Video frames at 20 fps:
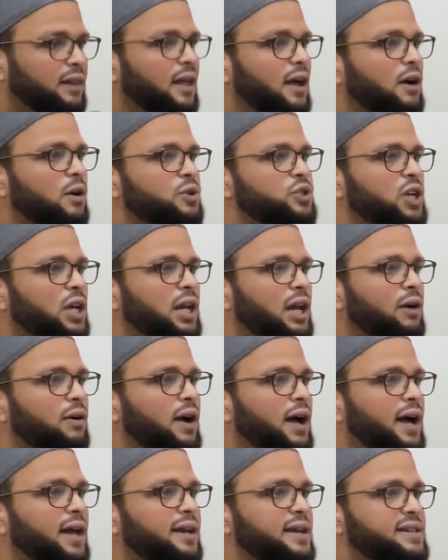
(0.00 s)
Allah
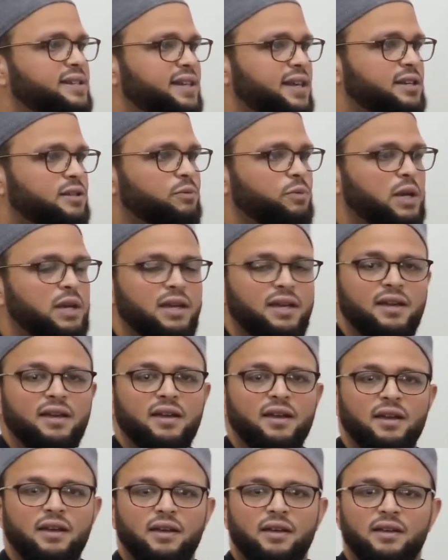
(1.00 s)
Jalla wa ala says, We
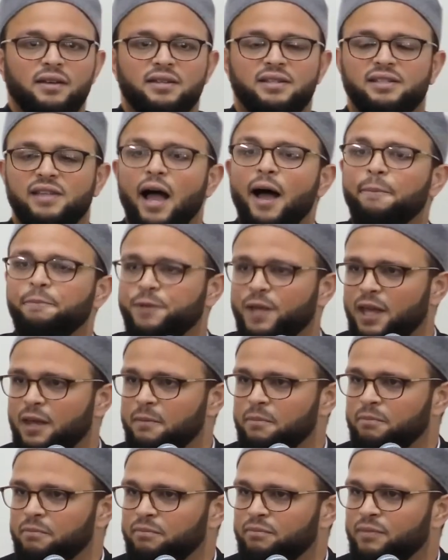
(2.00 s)
stopped
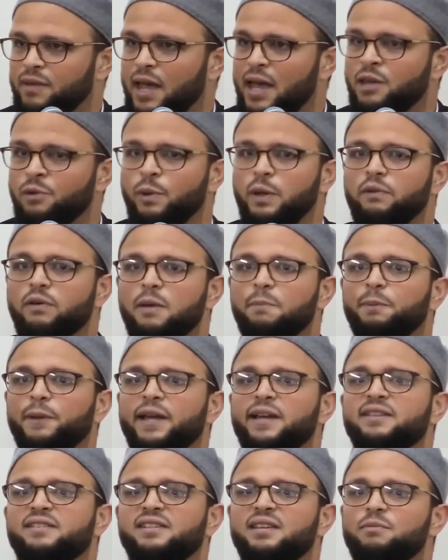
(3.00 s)
him and we
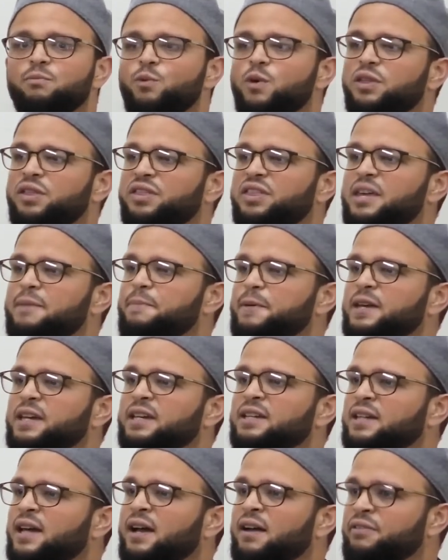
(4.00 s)
replaced him with
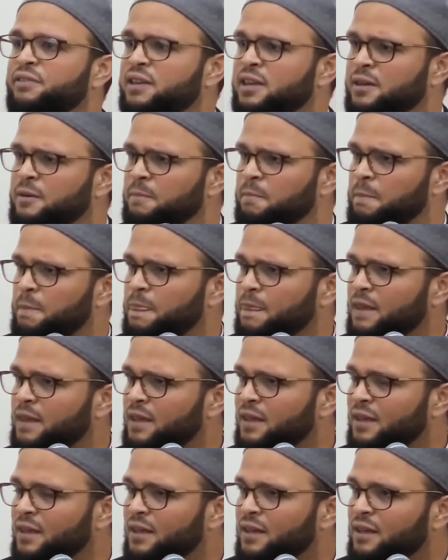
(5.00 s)
dhibhin azim,
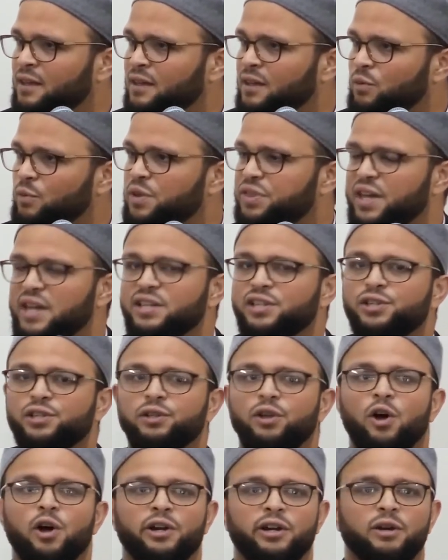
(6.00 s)
with a
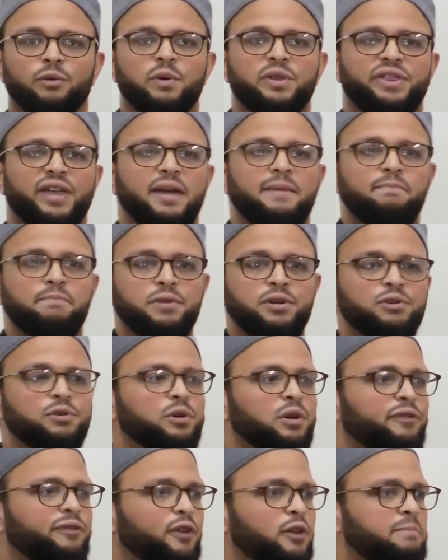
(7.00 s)
slaughter, with a
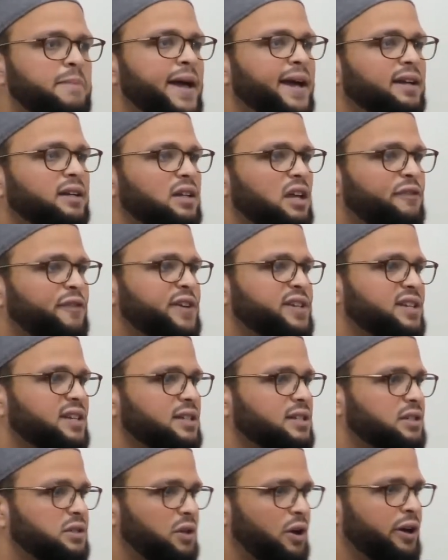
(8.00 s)
beautiful,
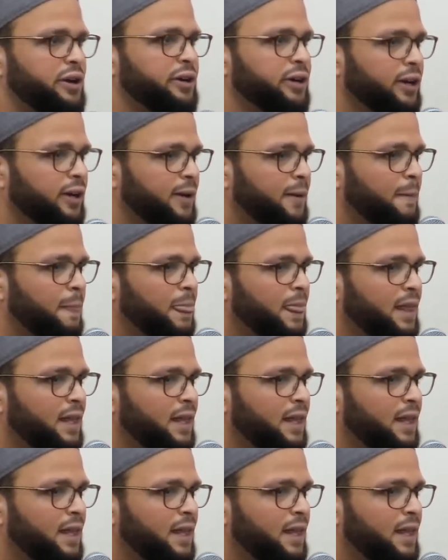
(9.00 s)
magnificent slaughter.